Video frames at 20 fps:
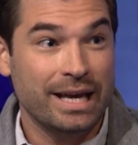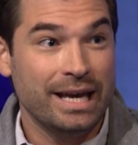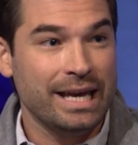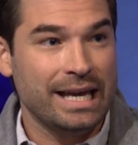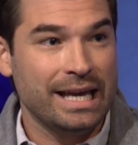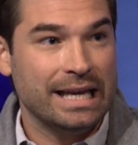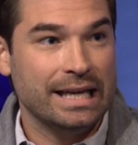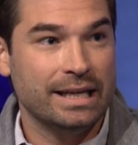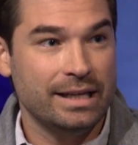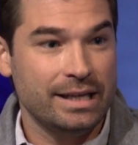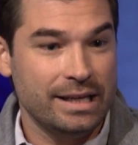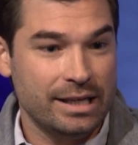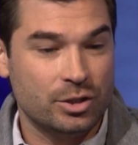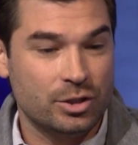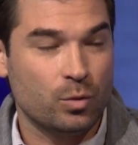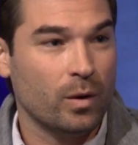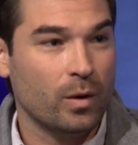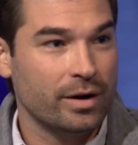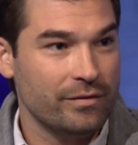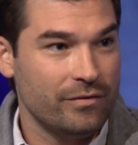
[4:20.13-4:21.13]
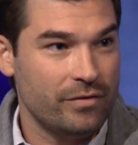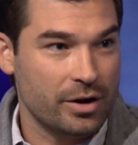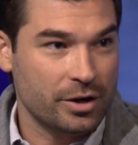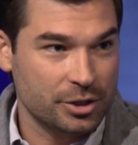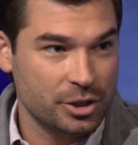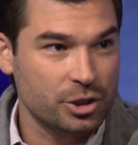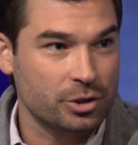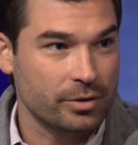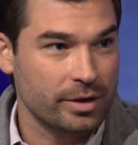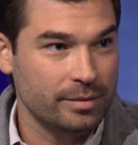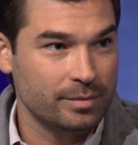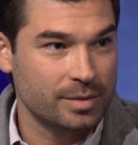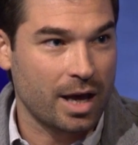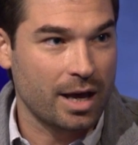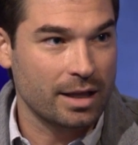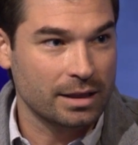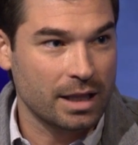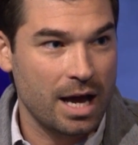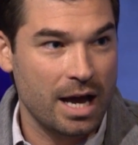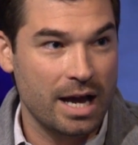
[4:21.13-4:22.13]
in each one of their streams
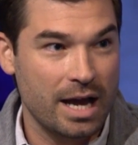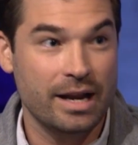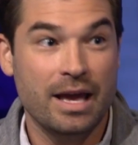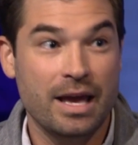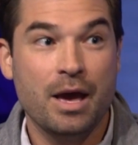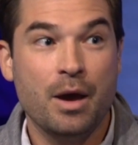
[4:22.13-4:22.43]
online.